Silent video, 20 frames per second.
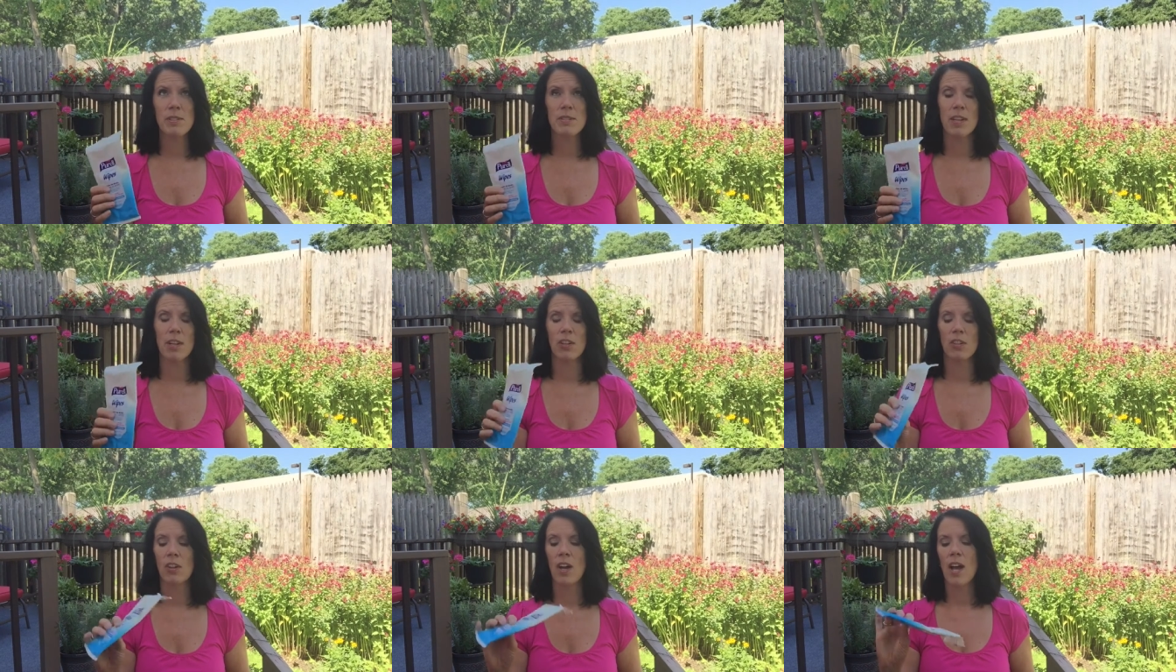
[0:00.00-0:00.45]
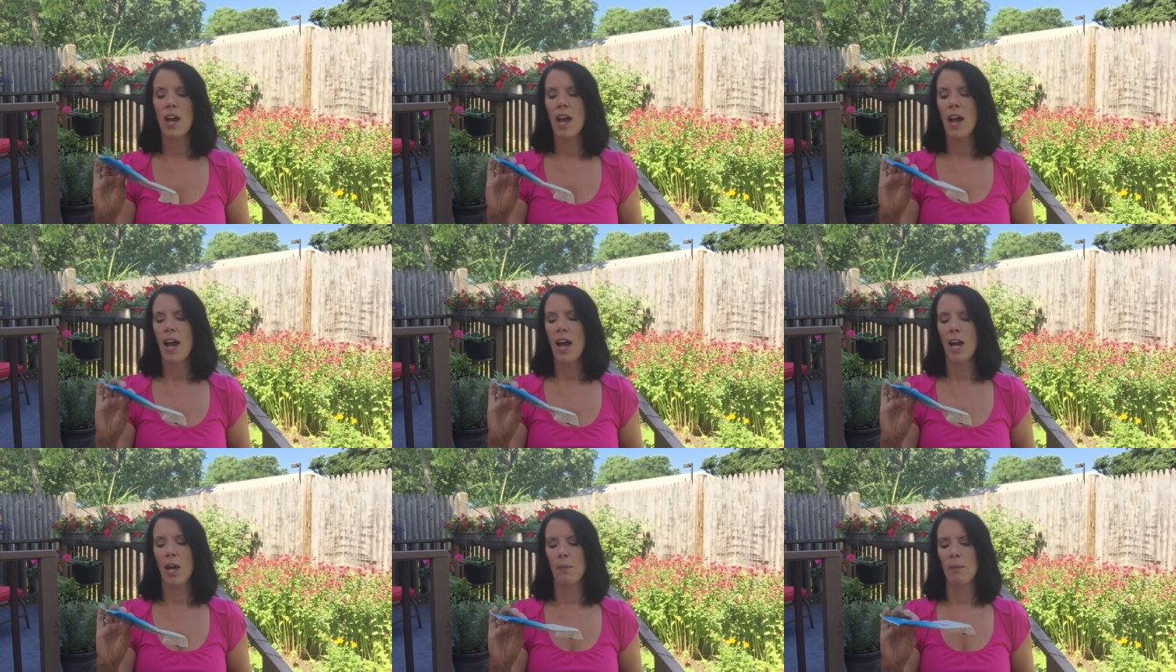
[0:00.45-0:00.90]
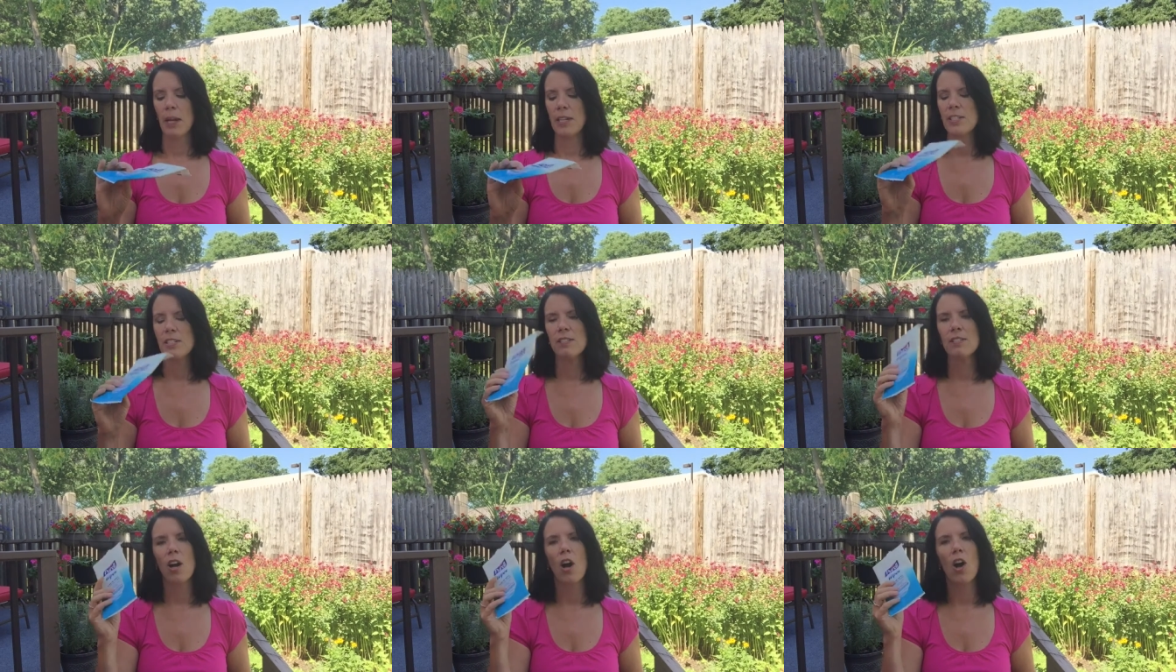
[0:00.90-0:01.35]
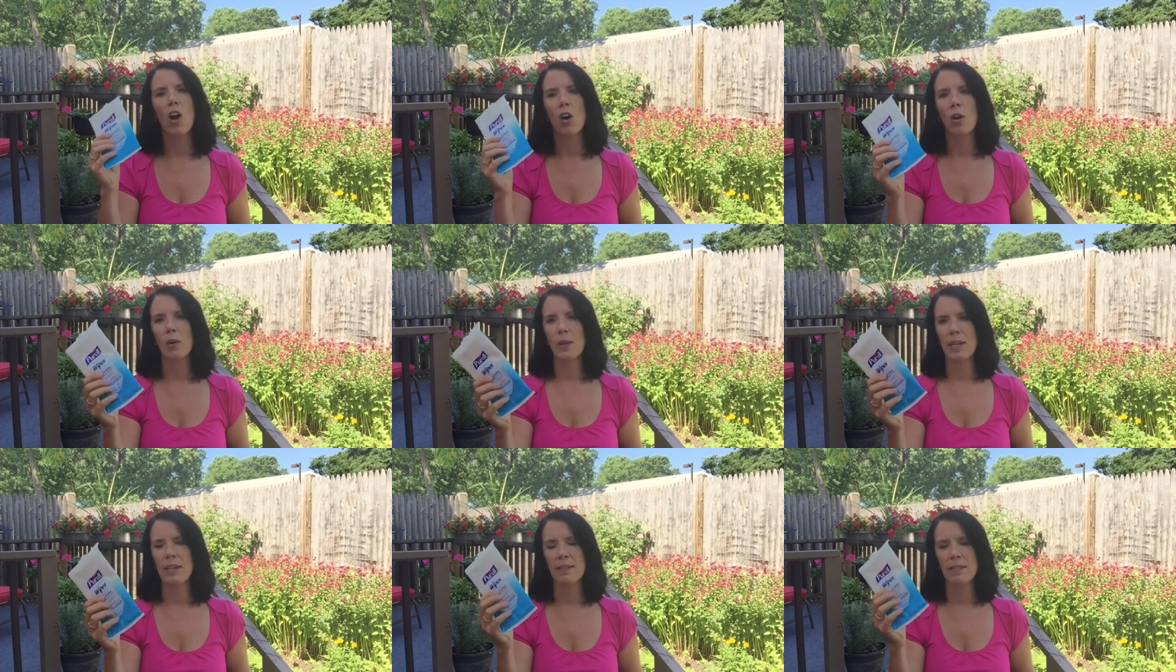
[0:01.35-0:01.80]
So I just
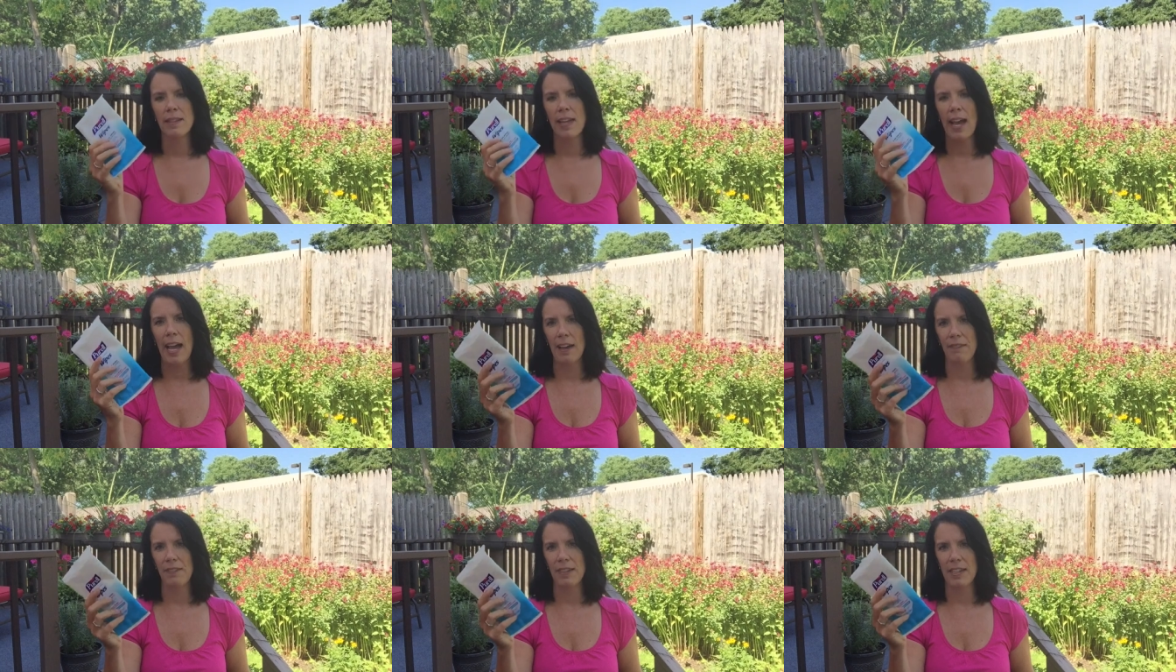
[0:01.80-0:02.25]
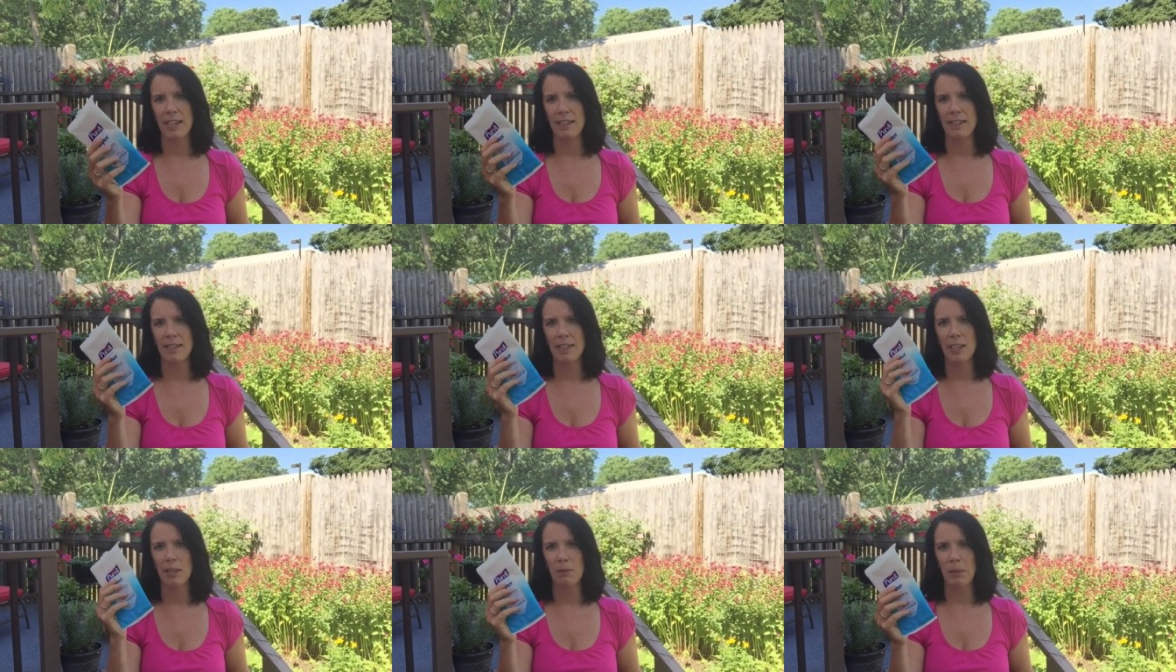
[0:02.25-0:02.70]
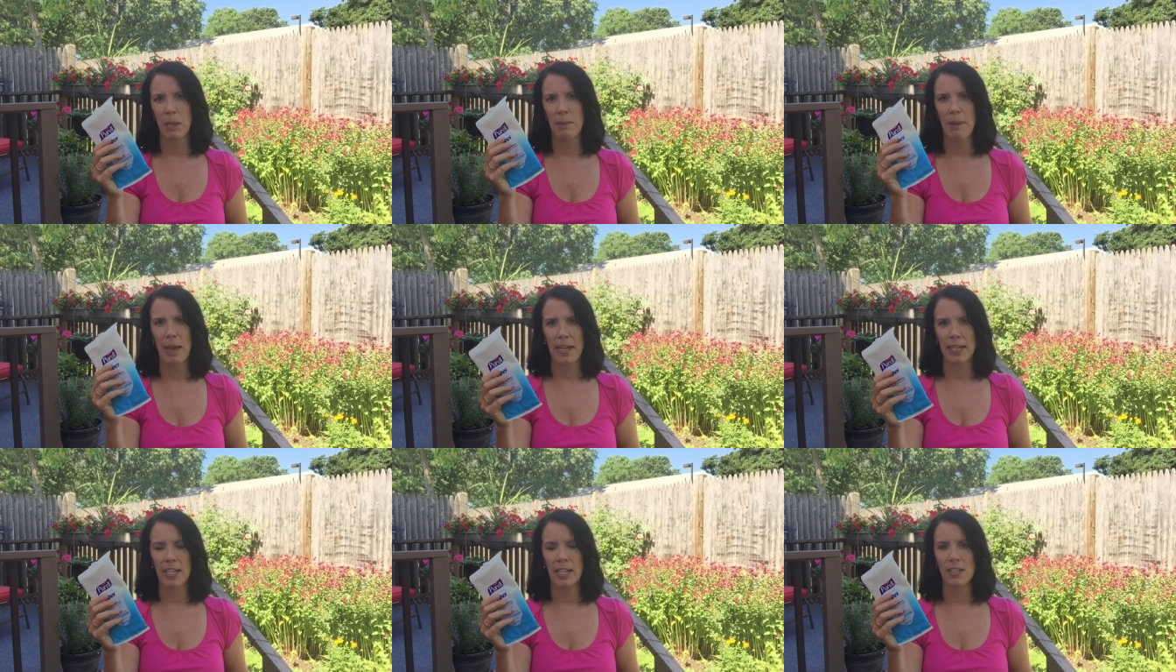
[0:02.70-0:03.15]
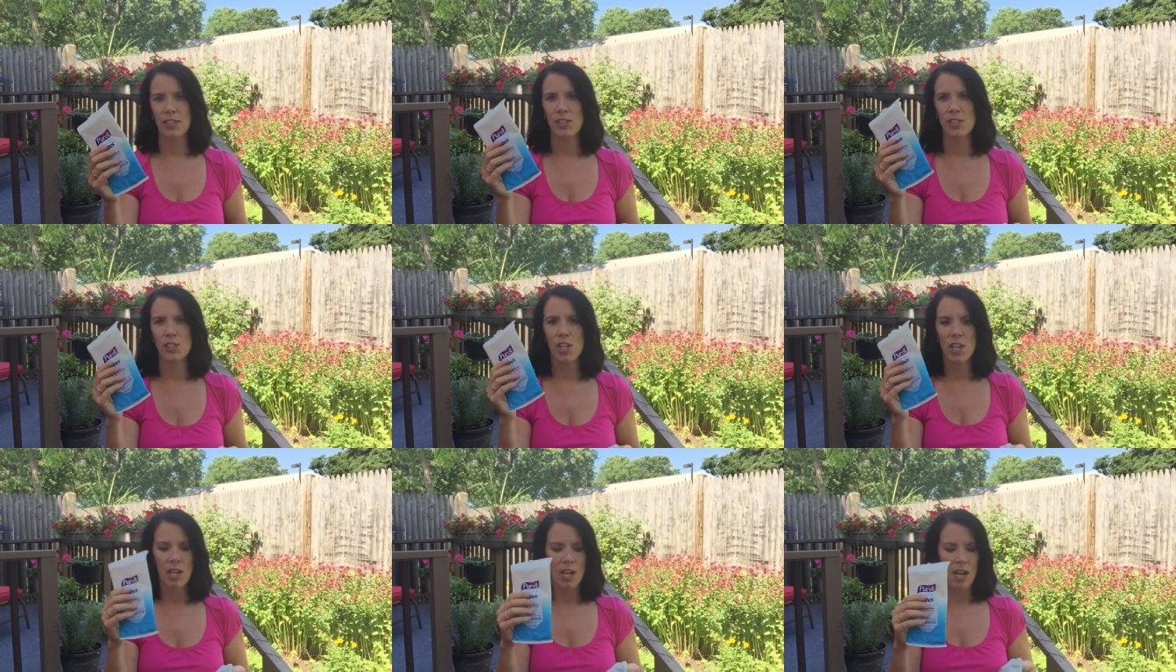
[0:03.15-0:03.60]
always have these in my package,